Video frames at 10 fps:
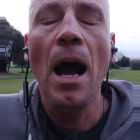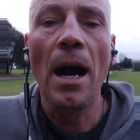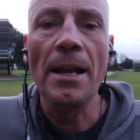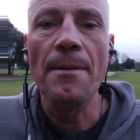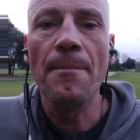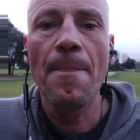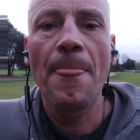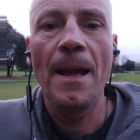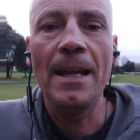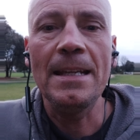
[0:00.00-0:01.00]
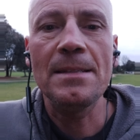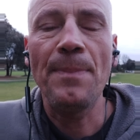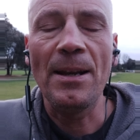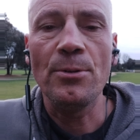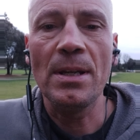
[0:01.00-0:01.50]
Hi, it's
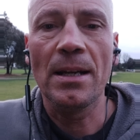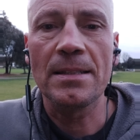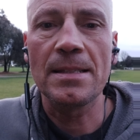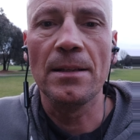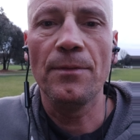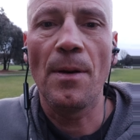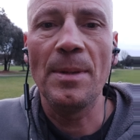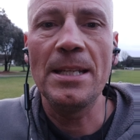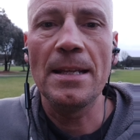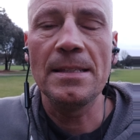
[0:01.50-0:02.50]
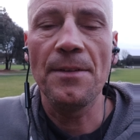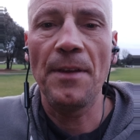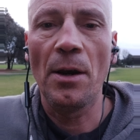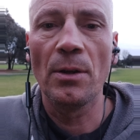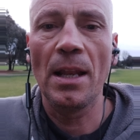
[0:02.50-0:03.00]
Patrick Hutzel from
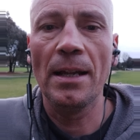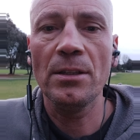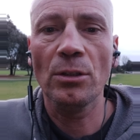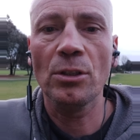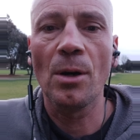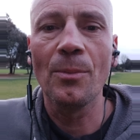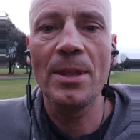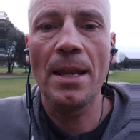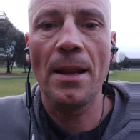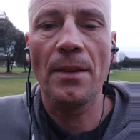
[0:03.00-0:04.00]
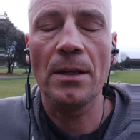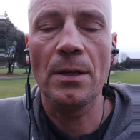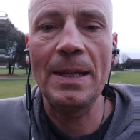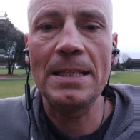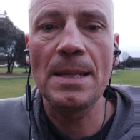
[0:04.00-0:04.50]
intensivecarehotline.com with another
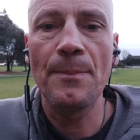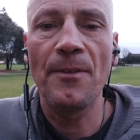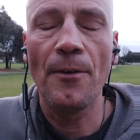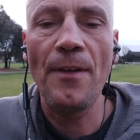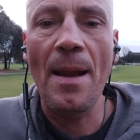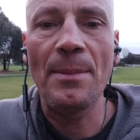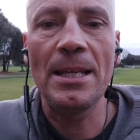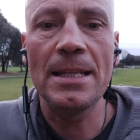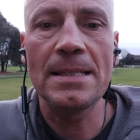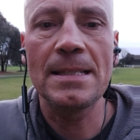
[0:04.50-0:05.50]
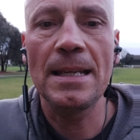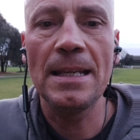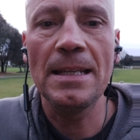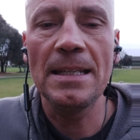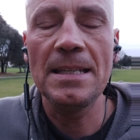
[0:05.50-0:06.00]
quick tip for families
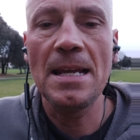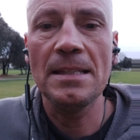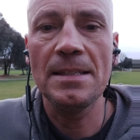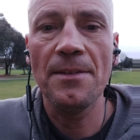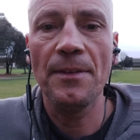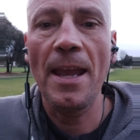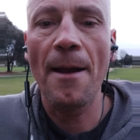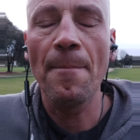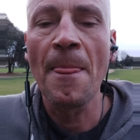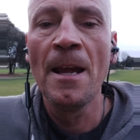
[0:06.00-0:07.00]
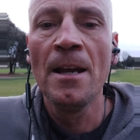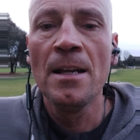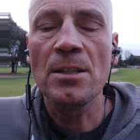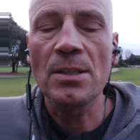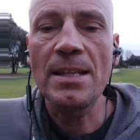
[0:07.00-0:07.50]
in intensive care.
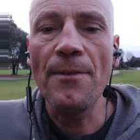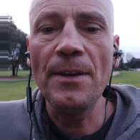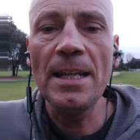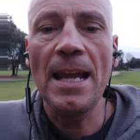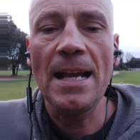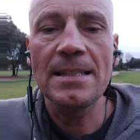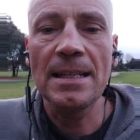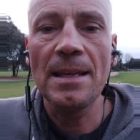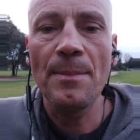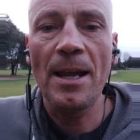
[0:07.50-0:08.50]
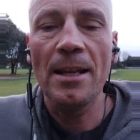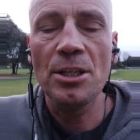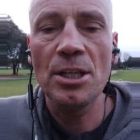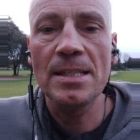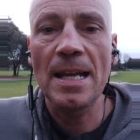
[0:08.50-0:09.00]
So Stephanie has an email
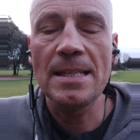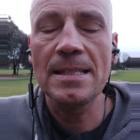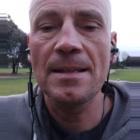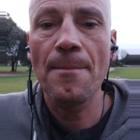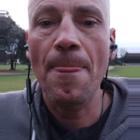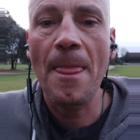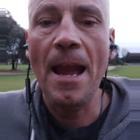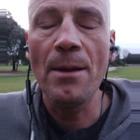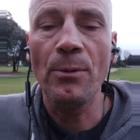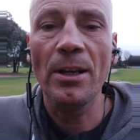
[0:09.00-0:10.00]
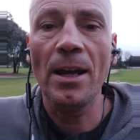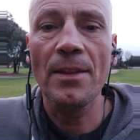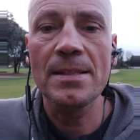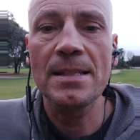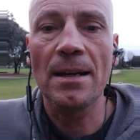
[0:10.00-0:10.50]
and she says, hey, what are
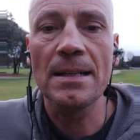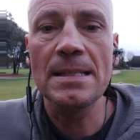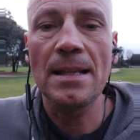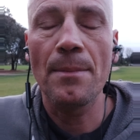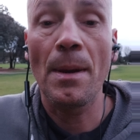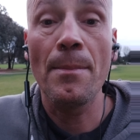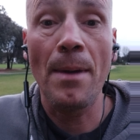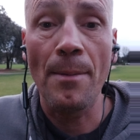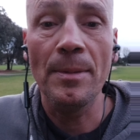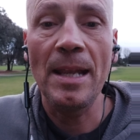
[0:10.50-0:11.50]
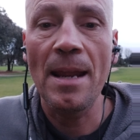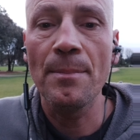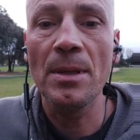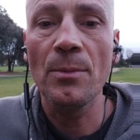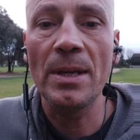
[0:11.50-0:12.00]
the signs that my mum
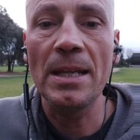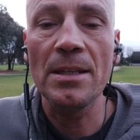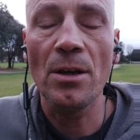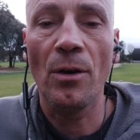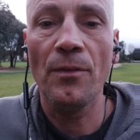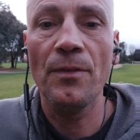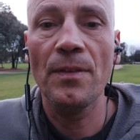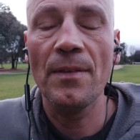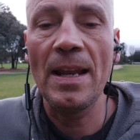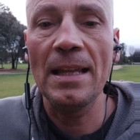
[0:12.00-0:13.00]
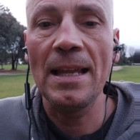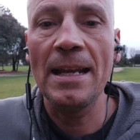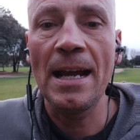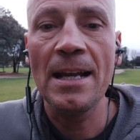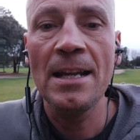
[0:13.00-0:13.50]
can be weaned off the
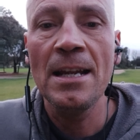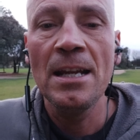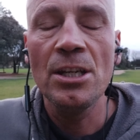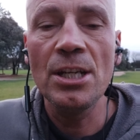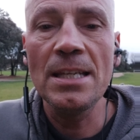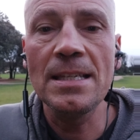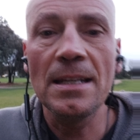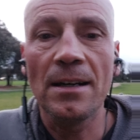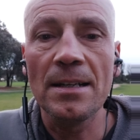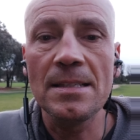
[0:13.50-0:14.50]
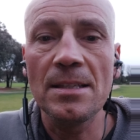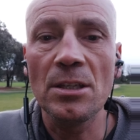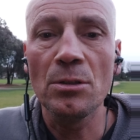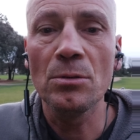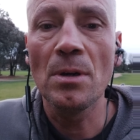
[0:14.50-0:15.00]
ventilator? She's in
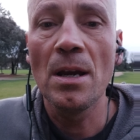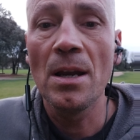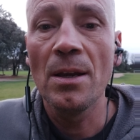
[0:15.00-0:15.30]
ICU